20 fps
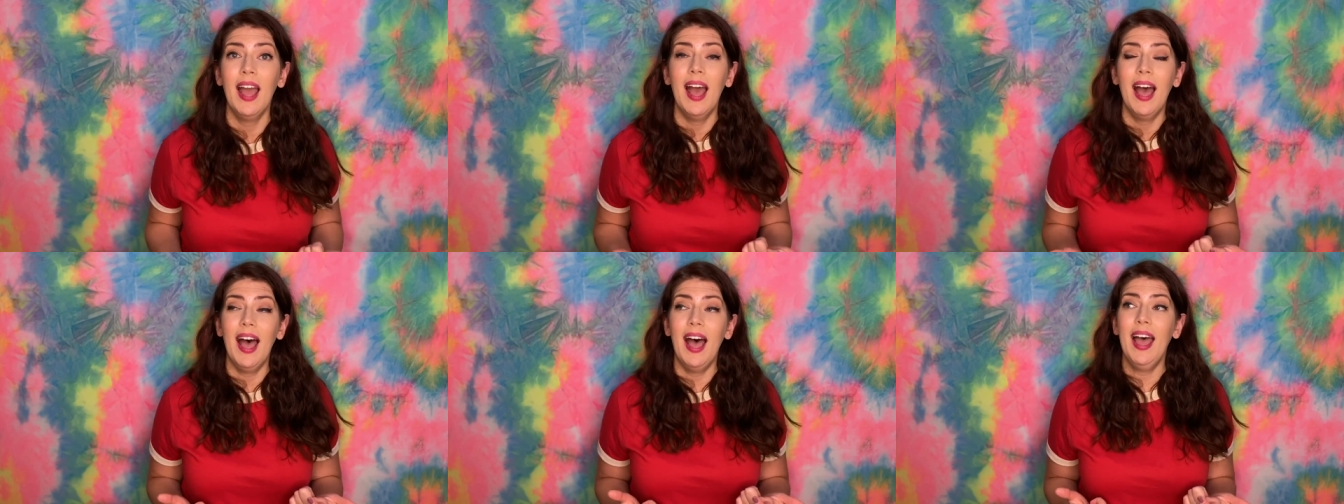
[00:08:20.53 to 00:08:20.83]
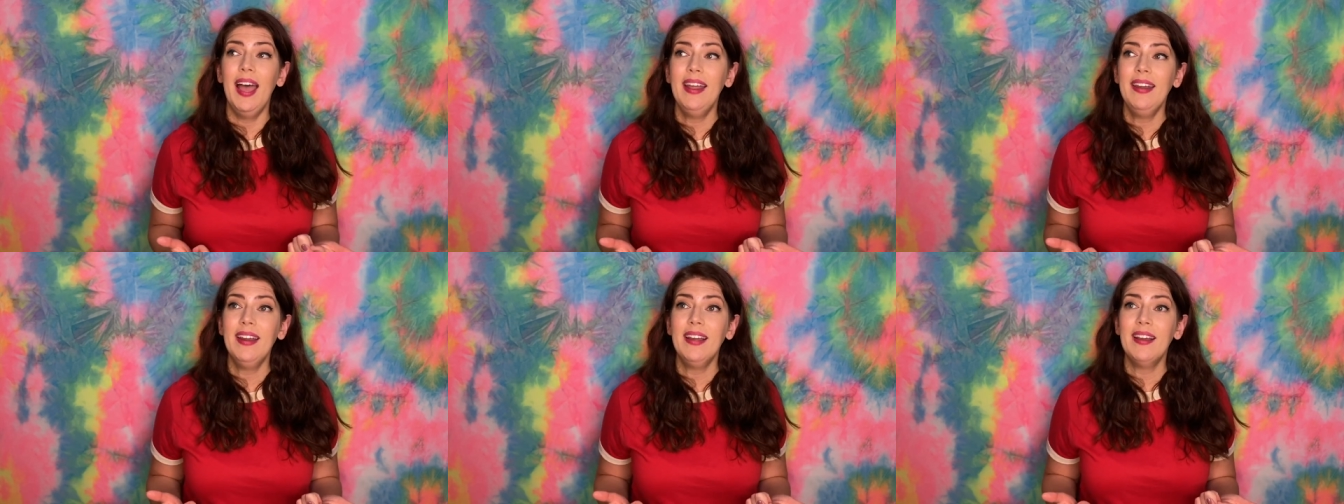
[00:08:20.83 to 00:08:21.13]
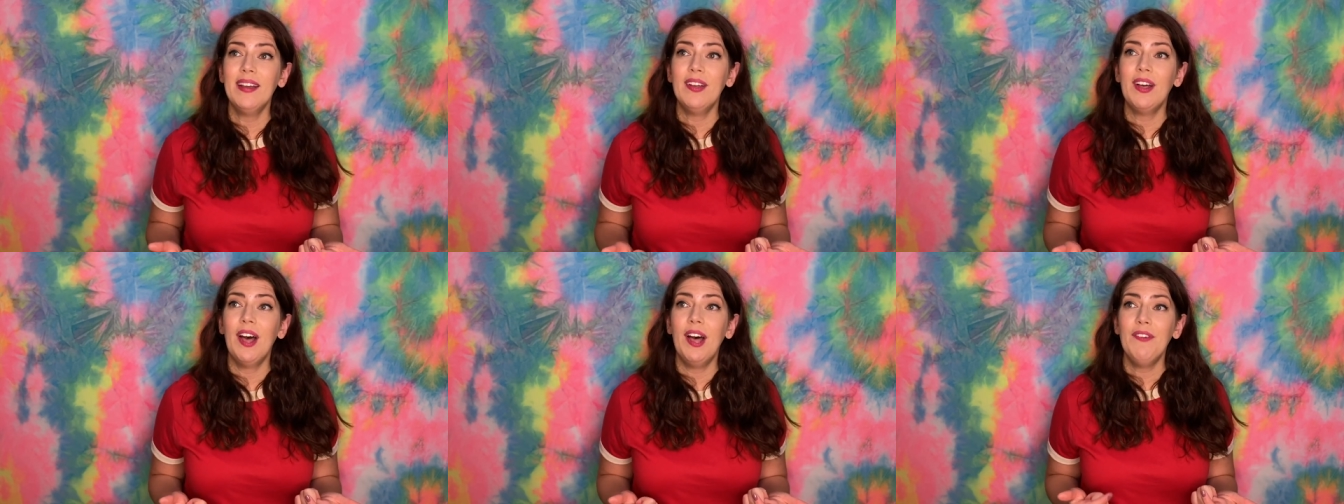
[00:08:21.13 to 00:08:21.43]
and
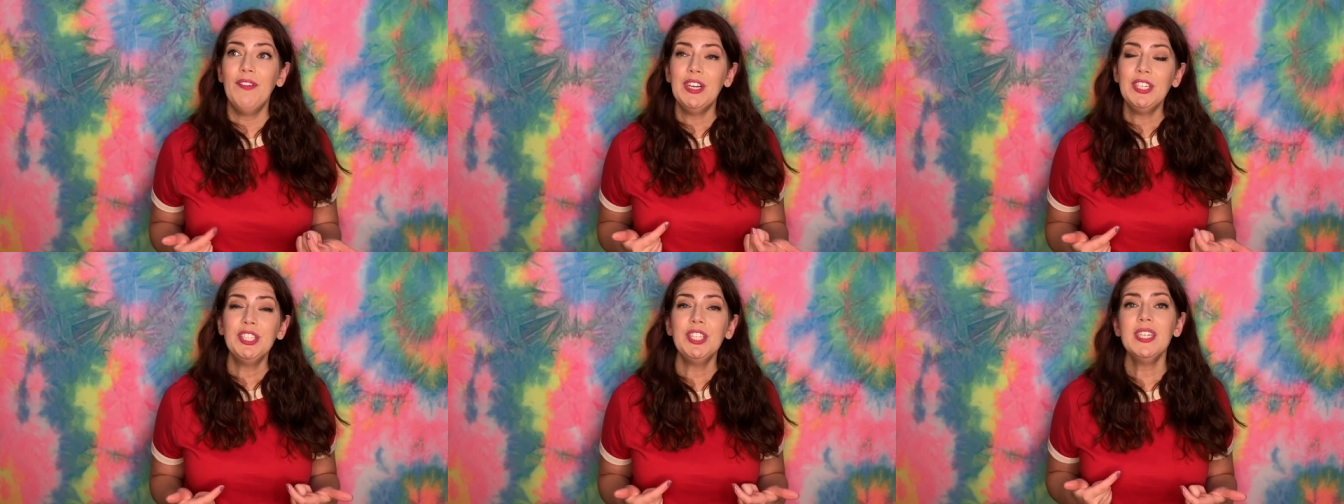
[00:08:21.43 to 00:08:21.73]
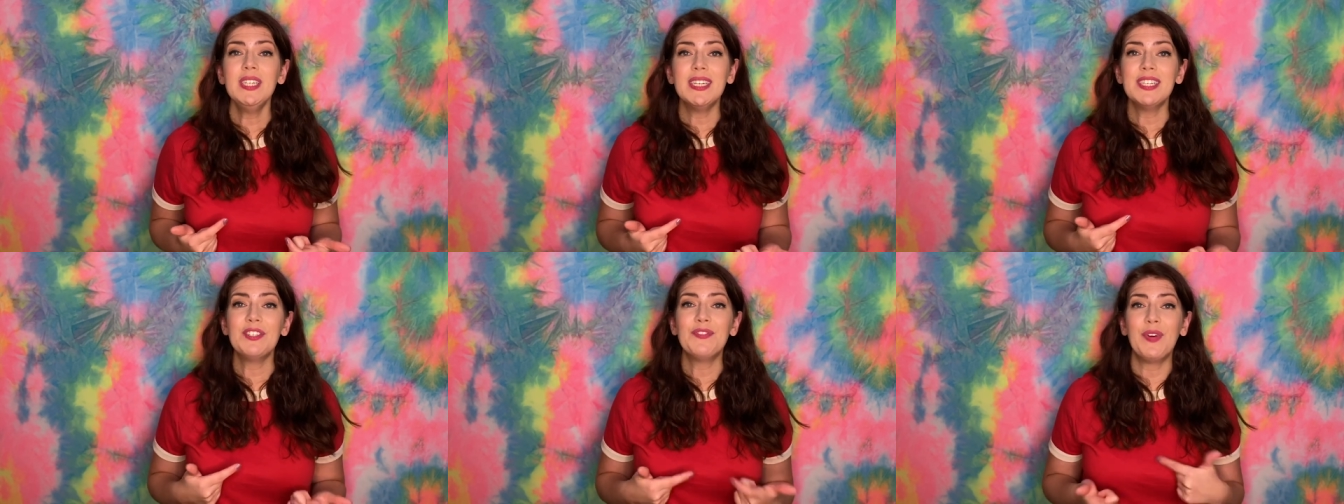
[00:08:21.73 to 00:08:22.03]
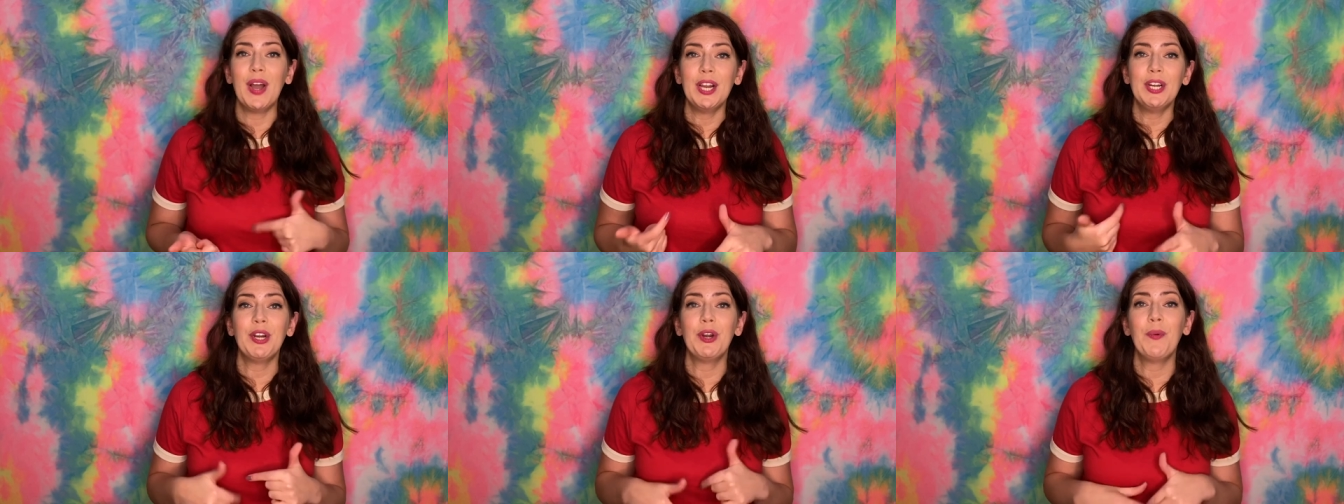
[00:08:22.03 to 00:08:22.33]
eventually does
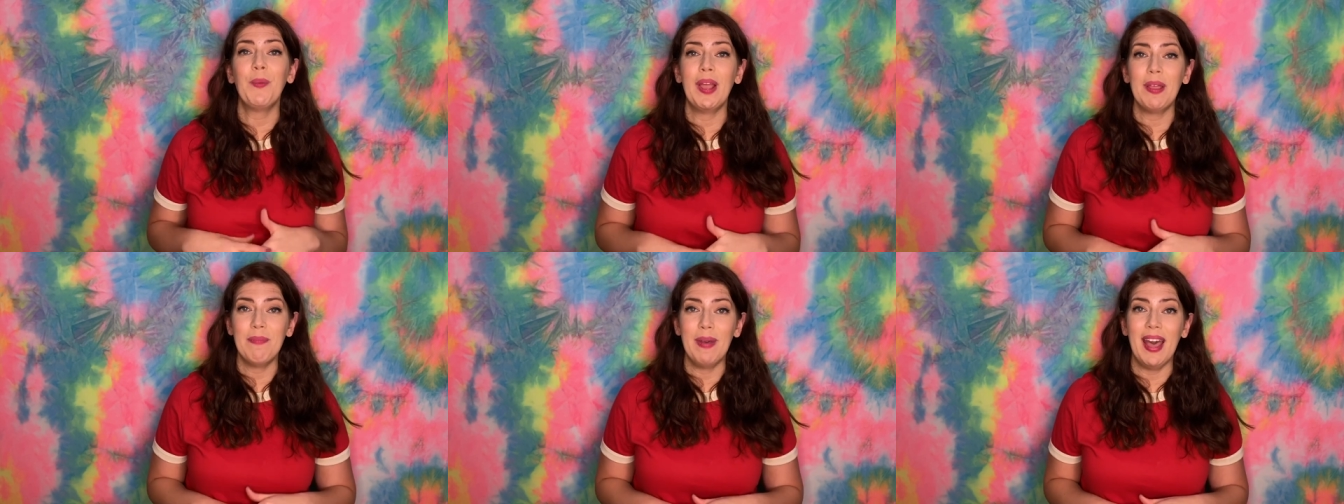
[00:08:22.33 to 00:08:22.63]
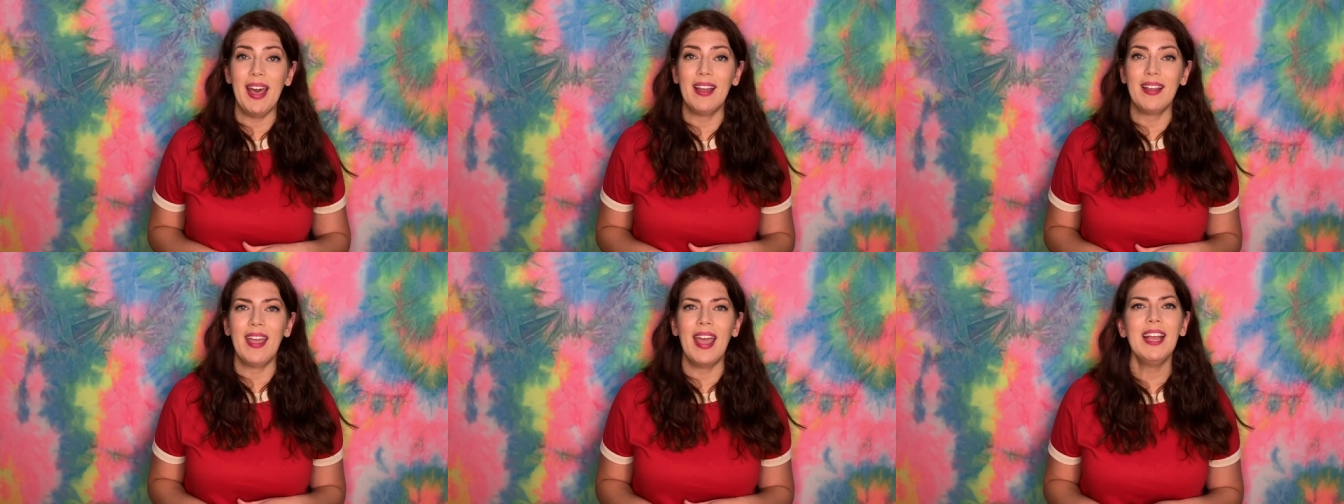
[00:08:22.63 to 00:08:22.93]
find her way back.